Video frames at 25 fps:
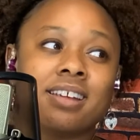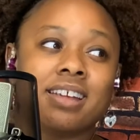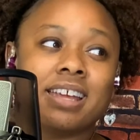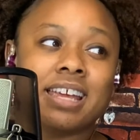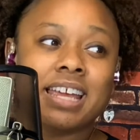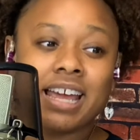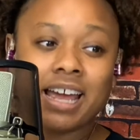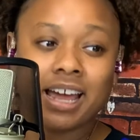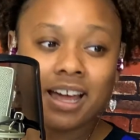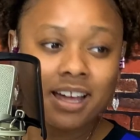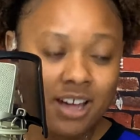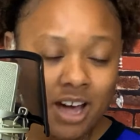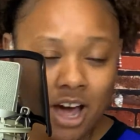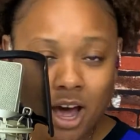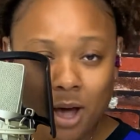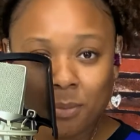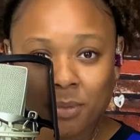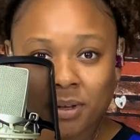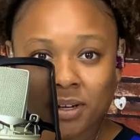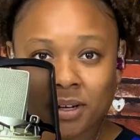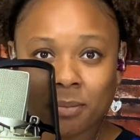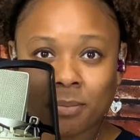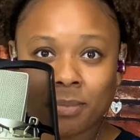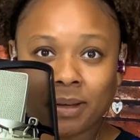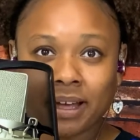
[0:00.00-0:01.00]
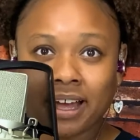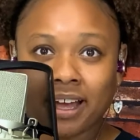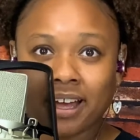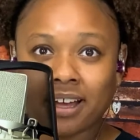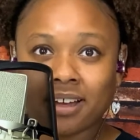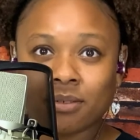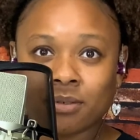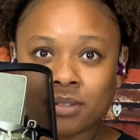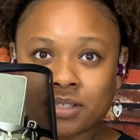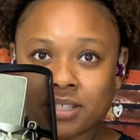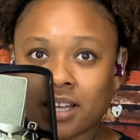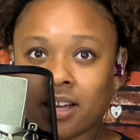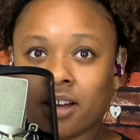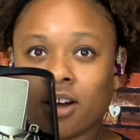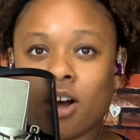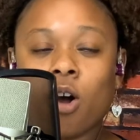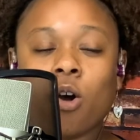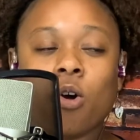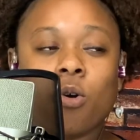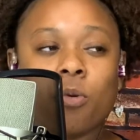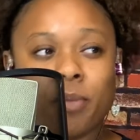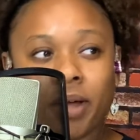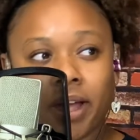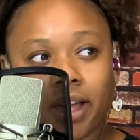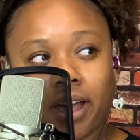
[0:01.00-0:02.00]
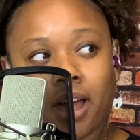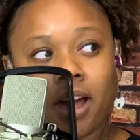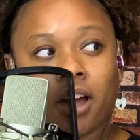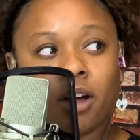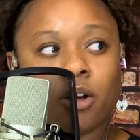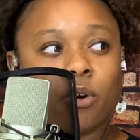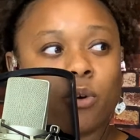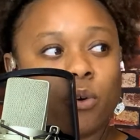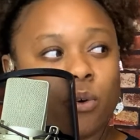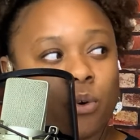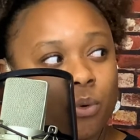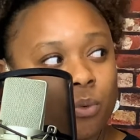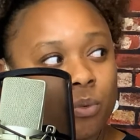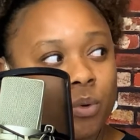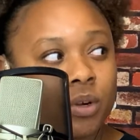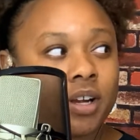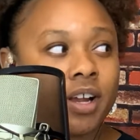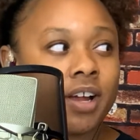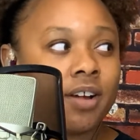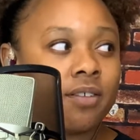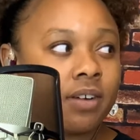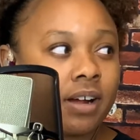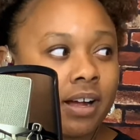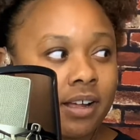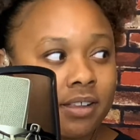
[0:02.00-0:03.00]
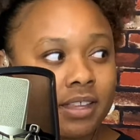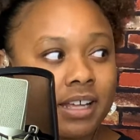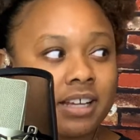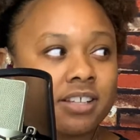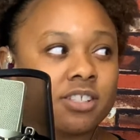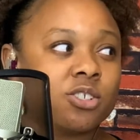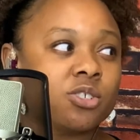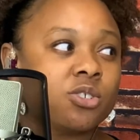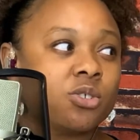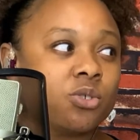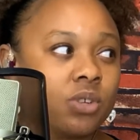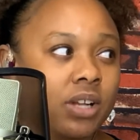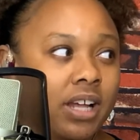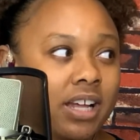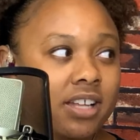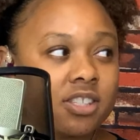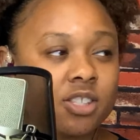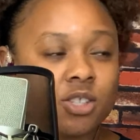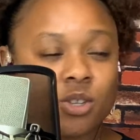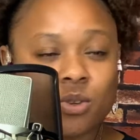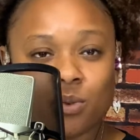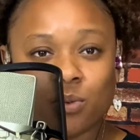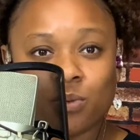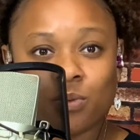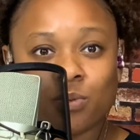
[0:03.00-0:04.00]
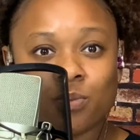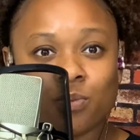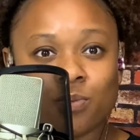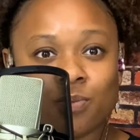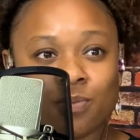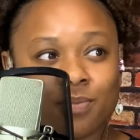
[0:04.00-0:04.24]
He had commented back, was like, "Oh man, how cool! Whatever, I'd like to do that too."